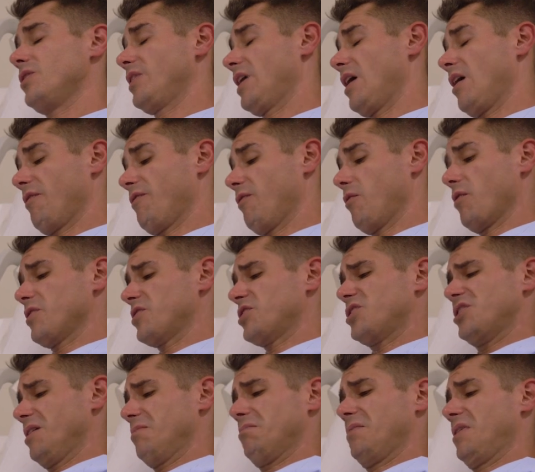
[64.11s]
only our fourth
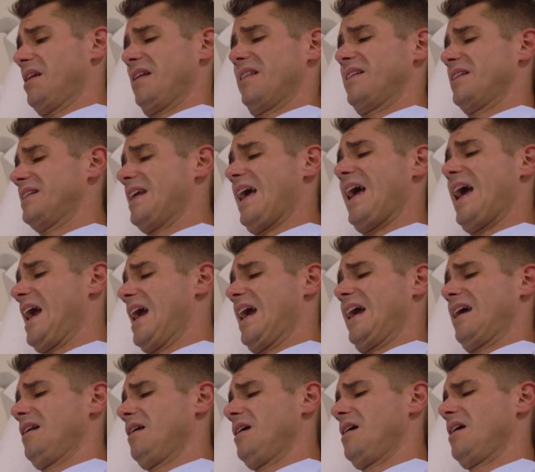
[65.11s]
shipment of the
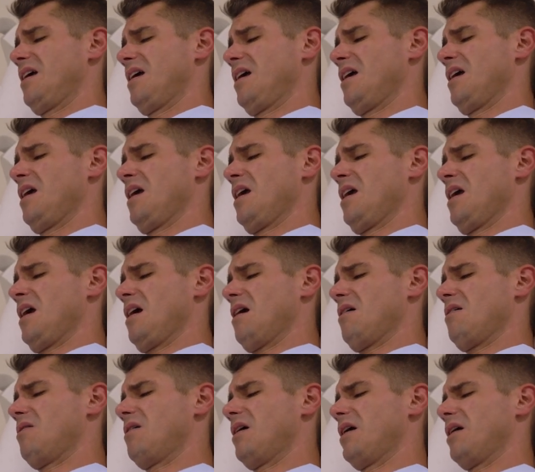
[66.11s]
day, and
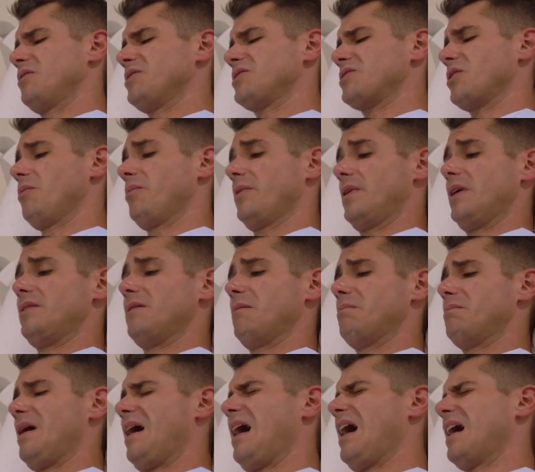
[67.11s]
when I was opening the
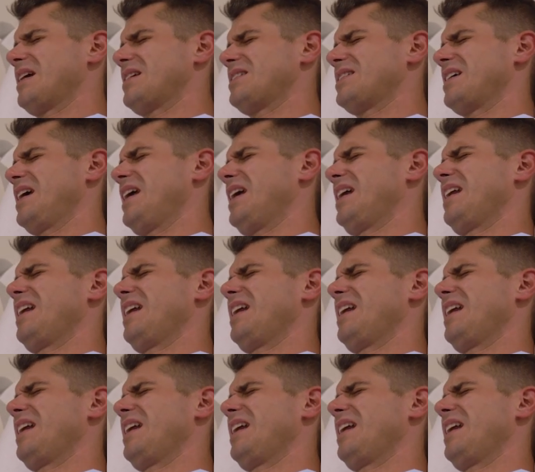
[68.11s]
box,